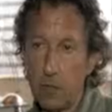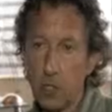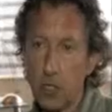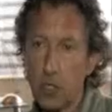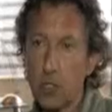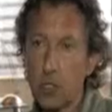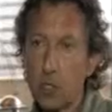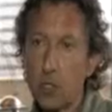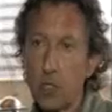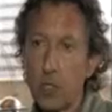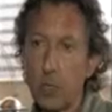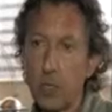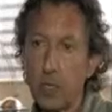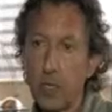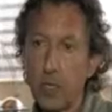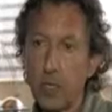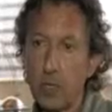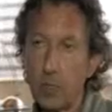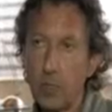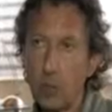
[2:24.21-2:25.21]
script
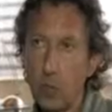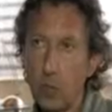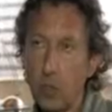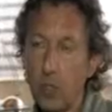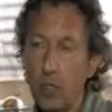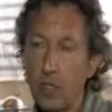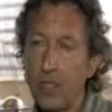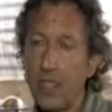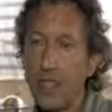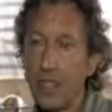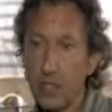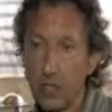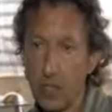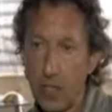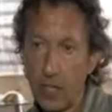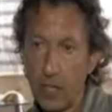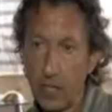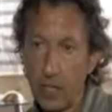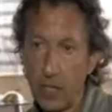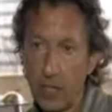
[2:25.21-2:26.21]
and what they
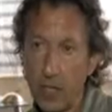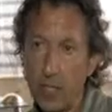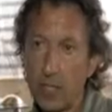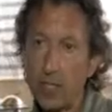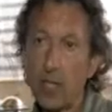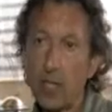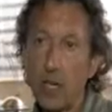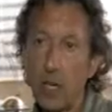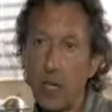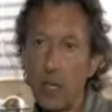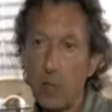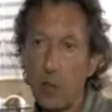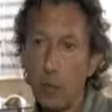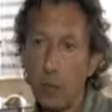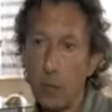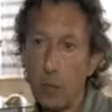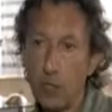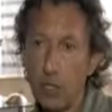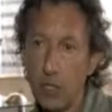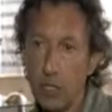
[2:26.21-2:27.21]
thought at that time we
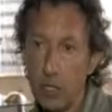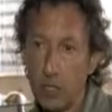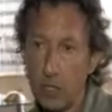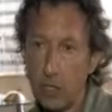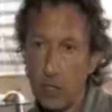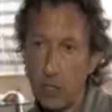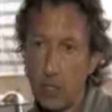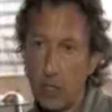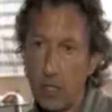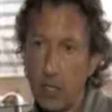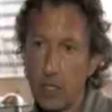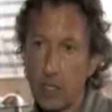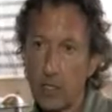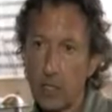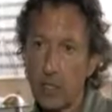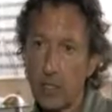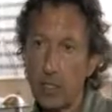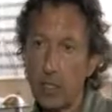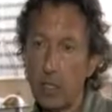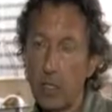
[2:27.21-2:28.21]
would need in the
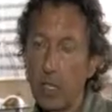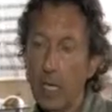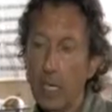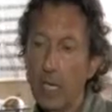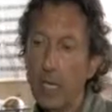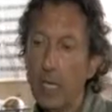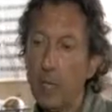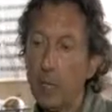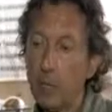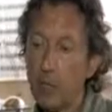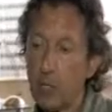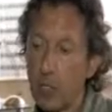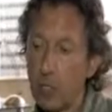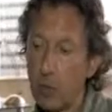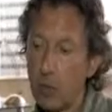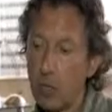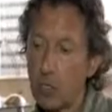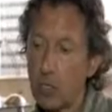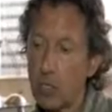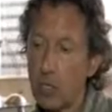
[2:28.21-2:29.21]
next
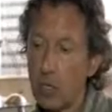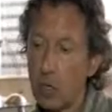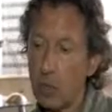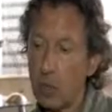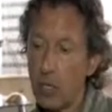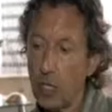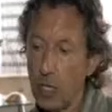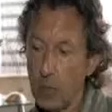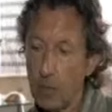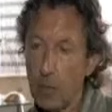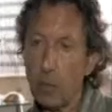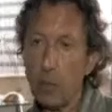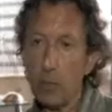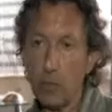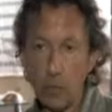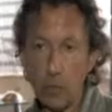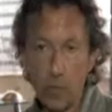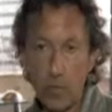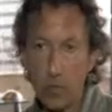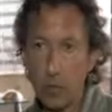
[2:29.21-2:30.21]
episode. So we came up
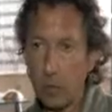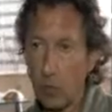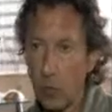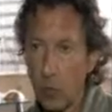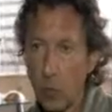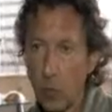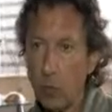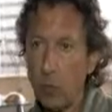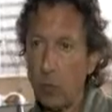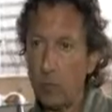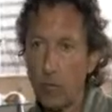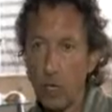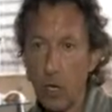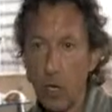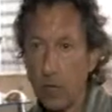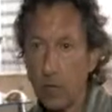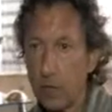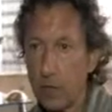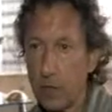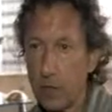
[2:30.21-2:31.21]
with the main room, with a
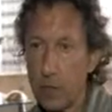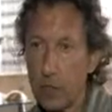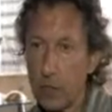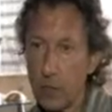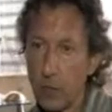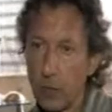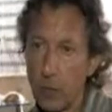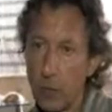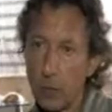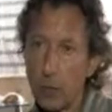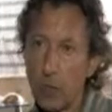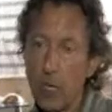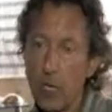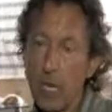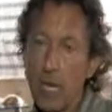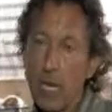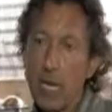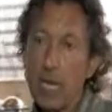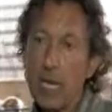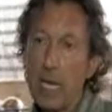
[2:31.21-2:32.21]
conference room,
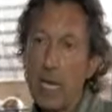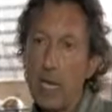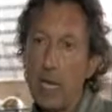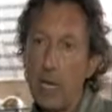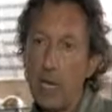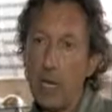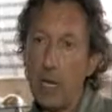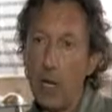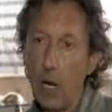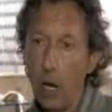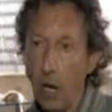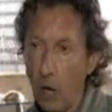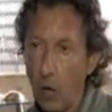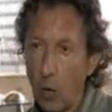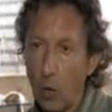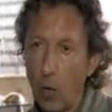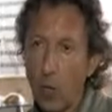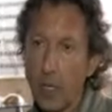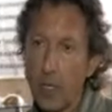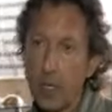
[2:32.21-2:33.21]

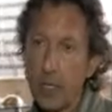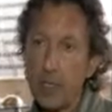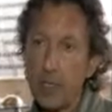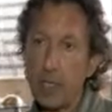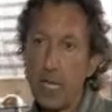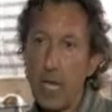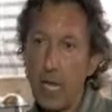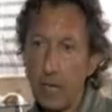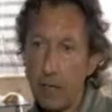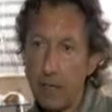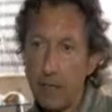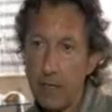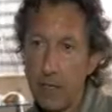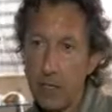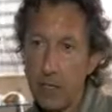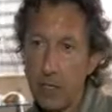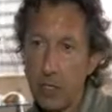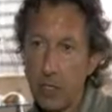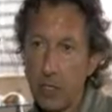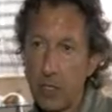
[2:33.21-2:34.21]
hallways,
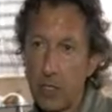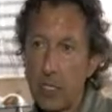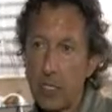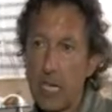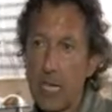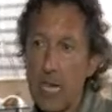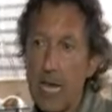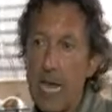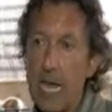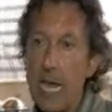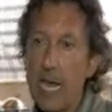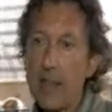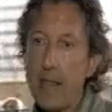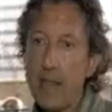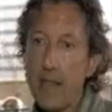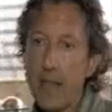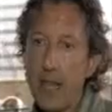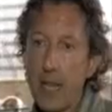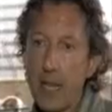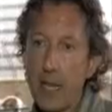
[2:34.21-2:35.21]
elevators,
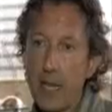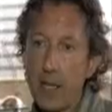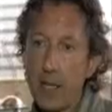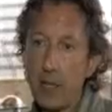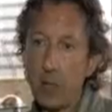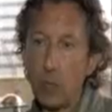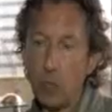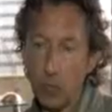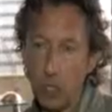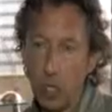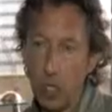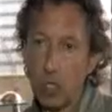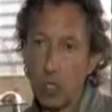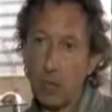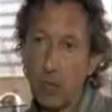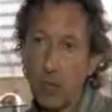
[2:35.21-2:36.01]
and then we talked